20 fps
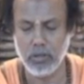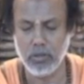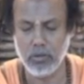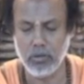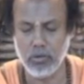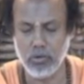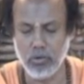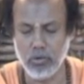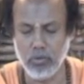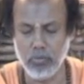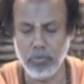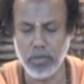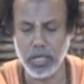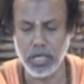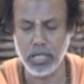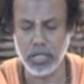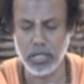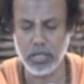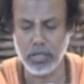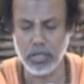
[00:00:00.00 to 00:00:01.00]
The whole
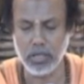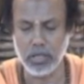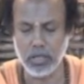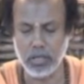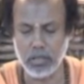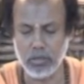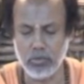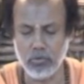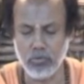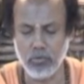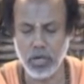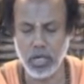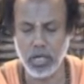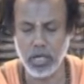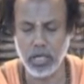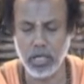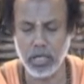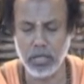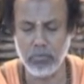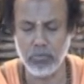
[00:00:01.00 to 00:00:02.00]
planet Earth,
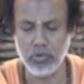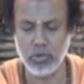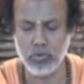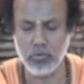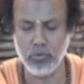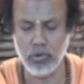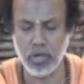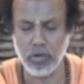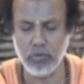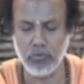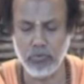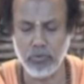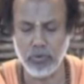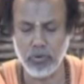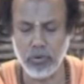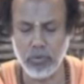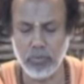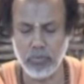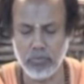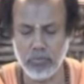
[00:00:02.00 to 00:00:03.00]
one name with one form.